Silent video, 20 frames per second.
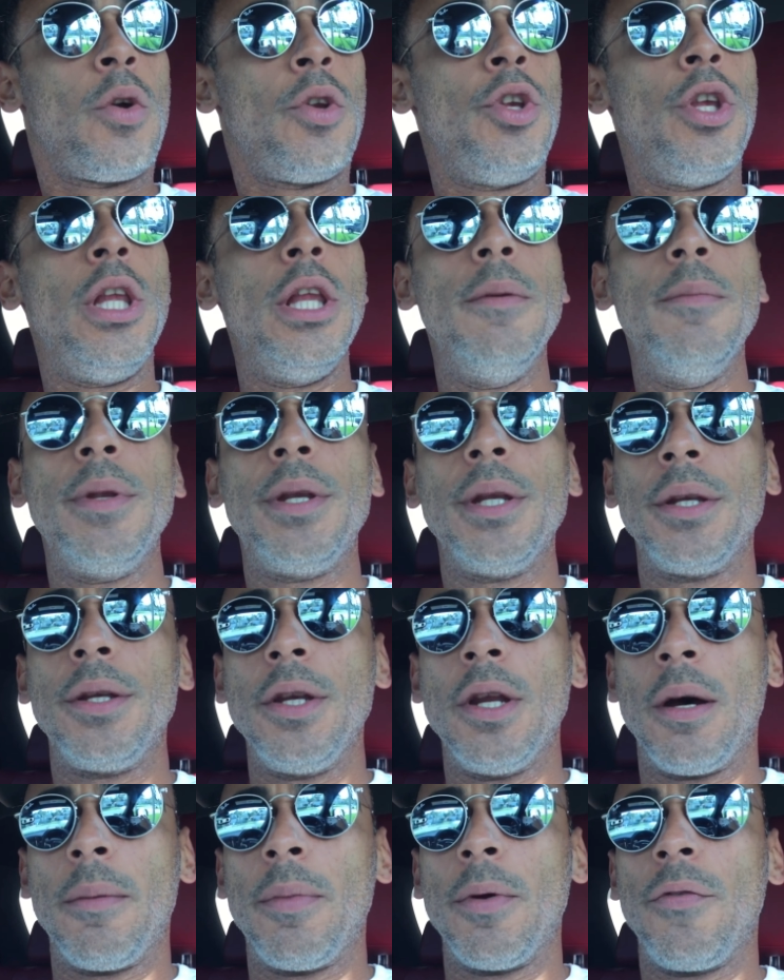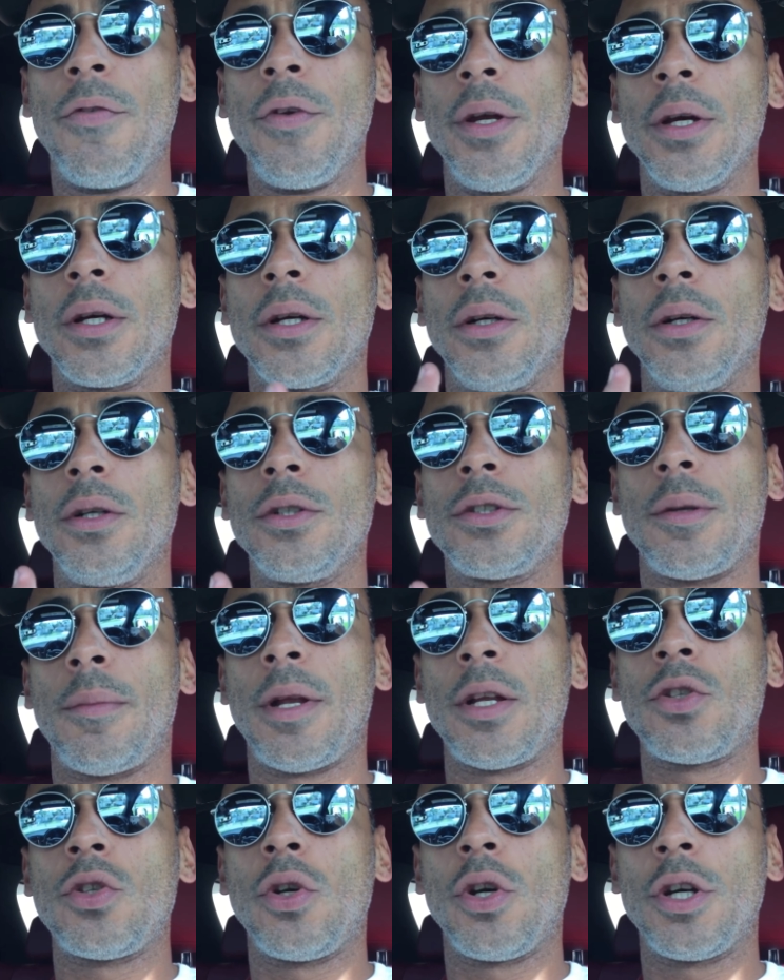limited number vehicles. I'm
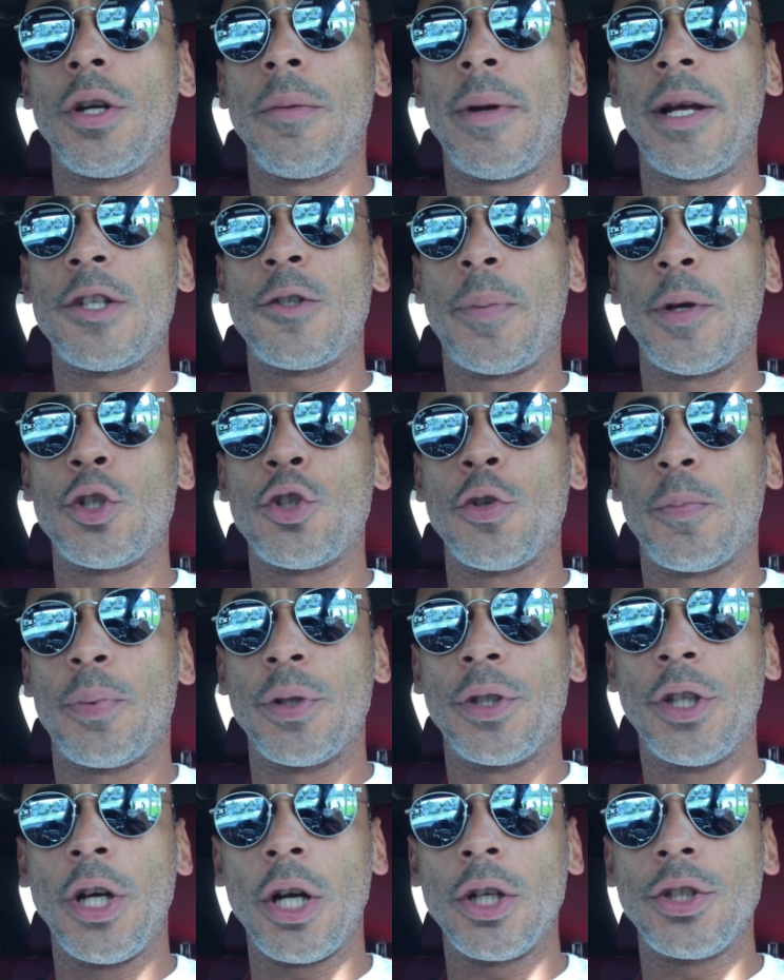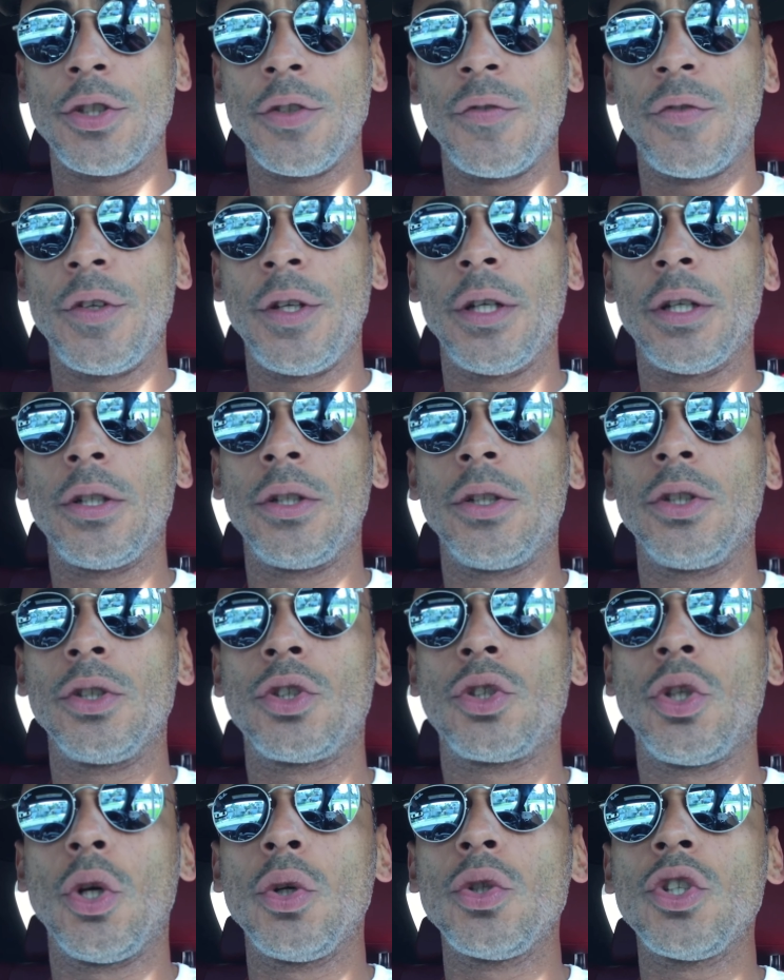not talking about special production
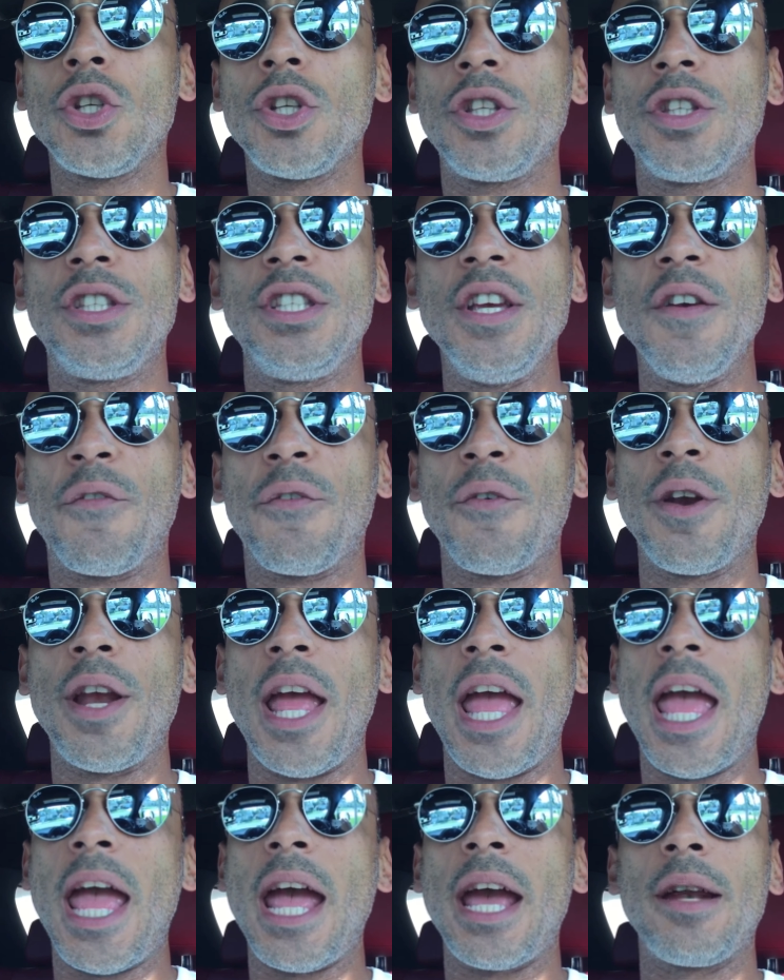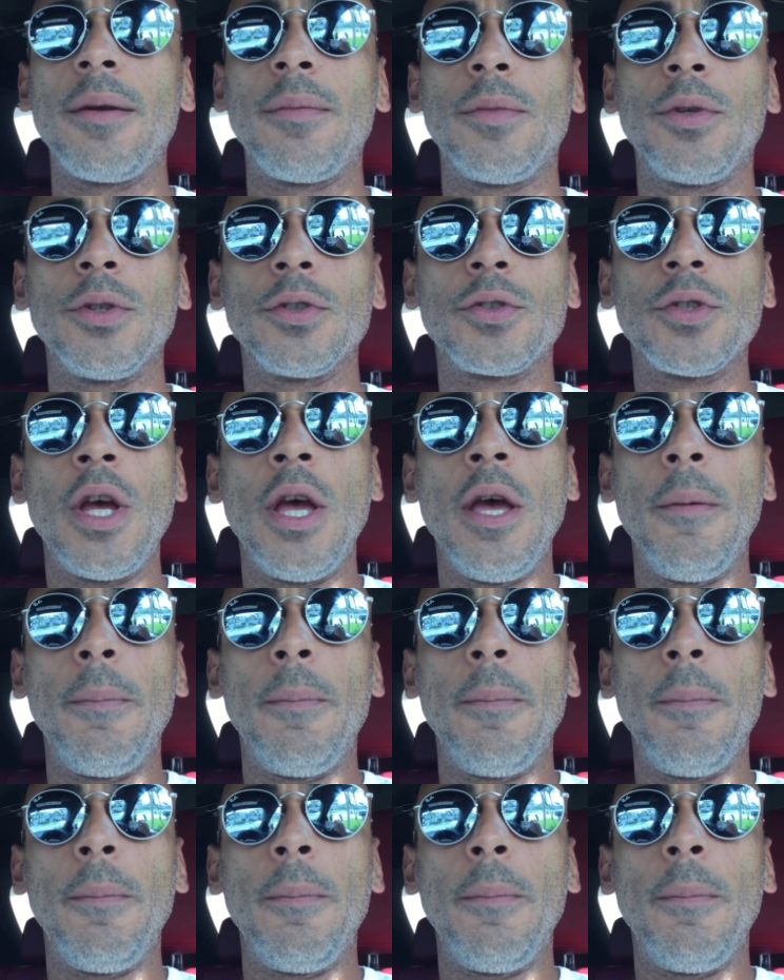vehicles. Those are different animals.